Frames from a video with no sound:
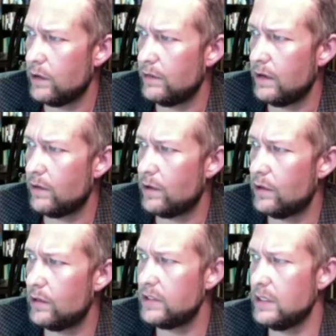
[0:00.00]
Have you ever
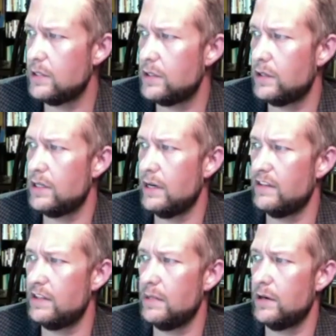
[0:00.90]
heard or seen a church have a
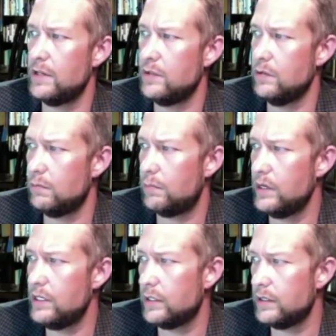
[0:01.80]
seminary student
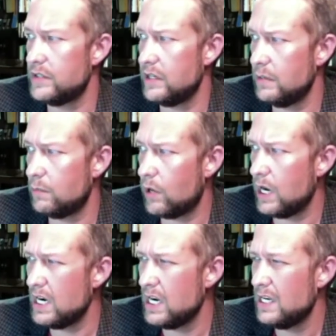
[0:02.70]
preach on a Sunday
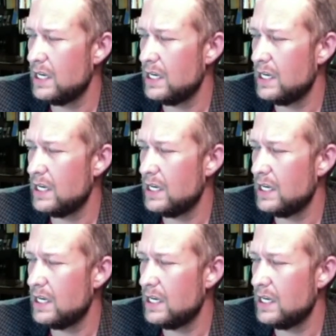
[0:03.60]
morning?